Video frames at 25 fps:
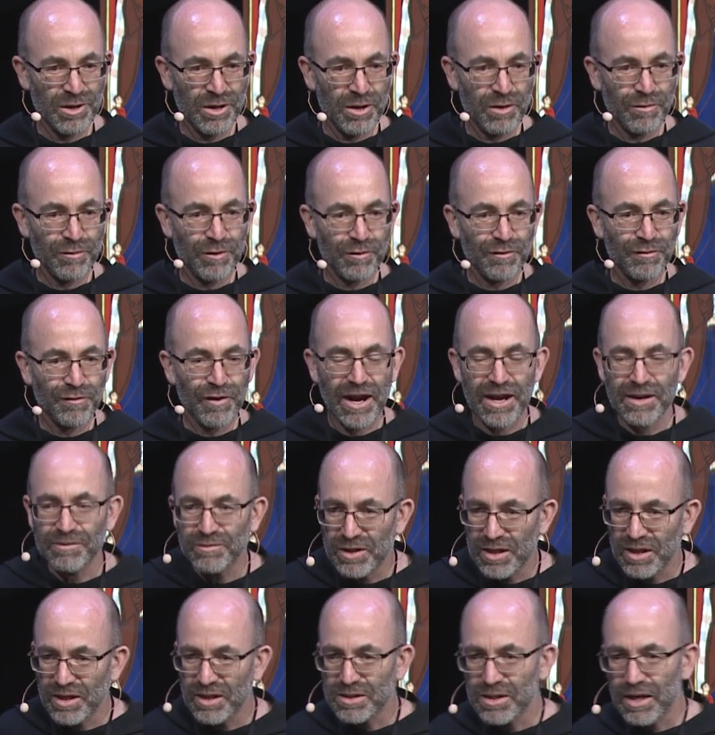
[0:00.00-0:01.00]
For 5
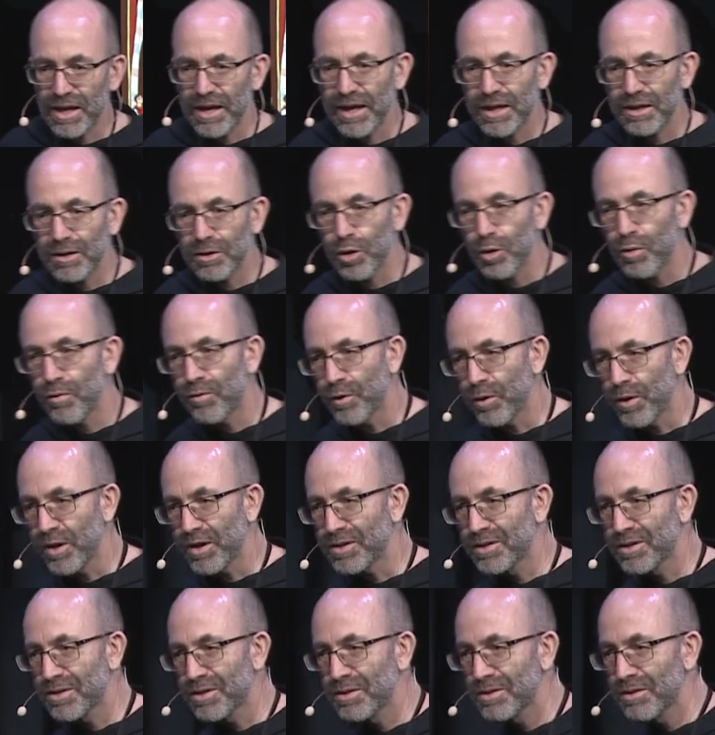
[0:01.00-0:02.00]
days, I had no
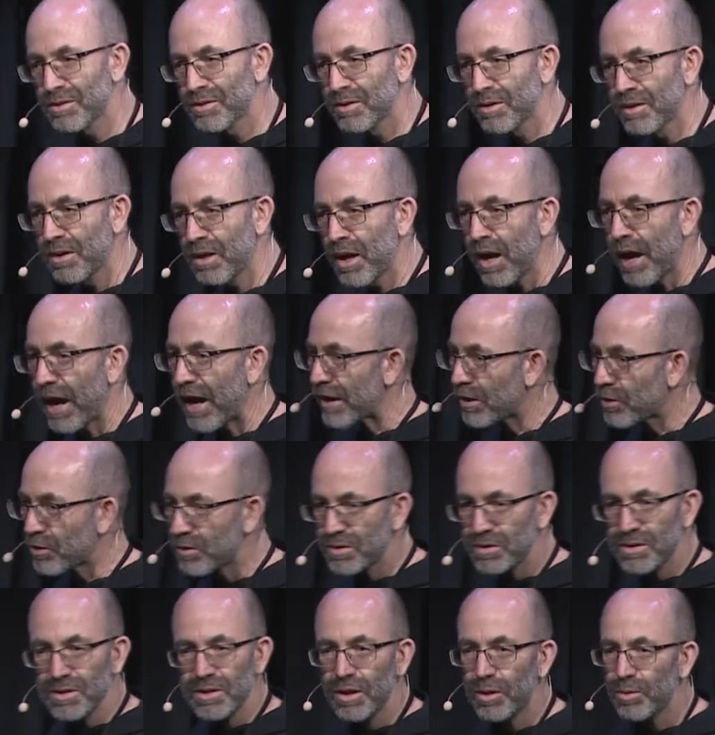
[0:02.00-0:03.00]
voice. I
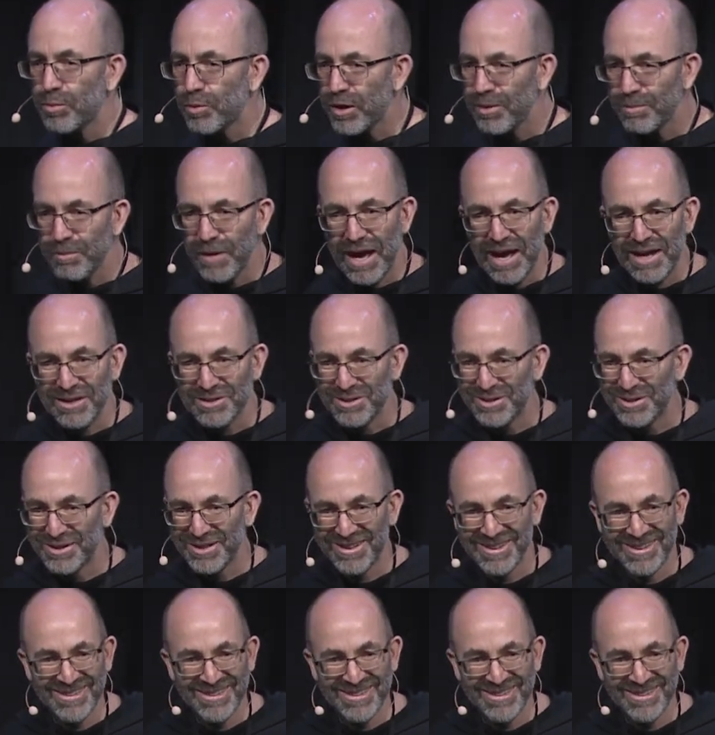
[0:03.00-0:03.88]
couldn't celebrate Mass.